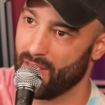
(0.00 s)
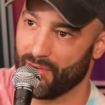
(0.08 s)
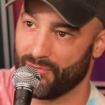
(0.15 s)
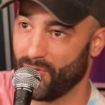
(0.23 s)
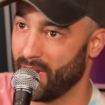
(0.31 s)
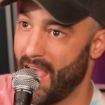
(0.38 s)

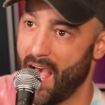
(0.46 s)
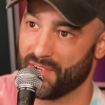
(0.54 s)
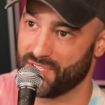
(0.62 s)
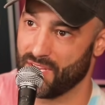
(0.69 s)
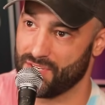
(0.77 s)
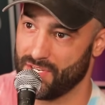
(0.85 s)
the front of
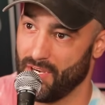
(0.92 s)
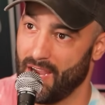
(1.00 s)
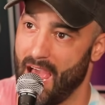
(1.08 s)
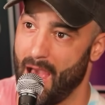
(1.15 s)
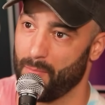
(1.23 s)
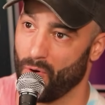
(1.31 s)
house
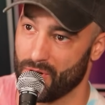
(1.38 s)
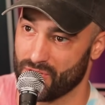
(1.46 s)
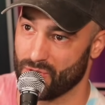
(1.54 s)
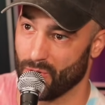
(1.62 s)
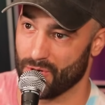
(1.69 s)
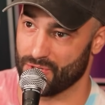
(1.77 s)
engineer add more
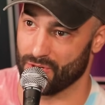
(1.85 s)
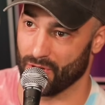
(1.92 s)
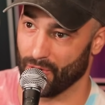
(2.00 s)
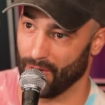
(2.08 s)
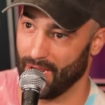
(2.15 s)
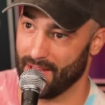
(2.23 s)
distortion
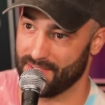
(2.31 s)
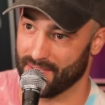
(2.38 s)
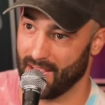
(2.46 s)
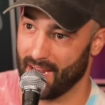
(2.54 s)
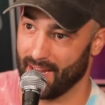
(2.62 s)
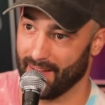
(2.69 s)
or grit
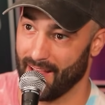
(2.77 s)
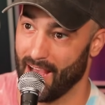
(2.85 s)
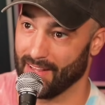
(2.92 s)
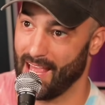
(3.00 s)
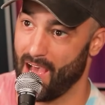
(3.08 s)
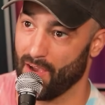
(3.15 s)
to kind of
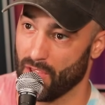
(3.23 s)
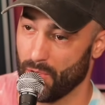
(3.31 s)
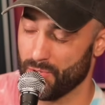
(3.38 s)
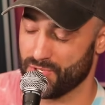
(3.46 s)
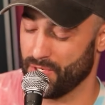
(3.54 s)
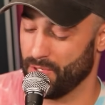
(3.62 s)
allow
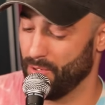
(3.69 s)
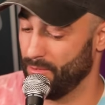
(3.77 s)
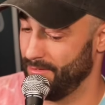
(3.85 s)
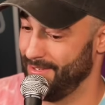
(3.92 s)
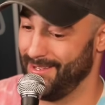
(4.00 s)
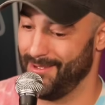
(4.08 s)
you to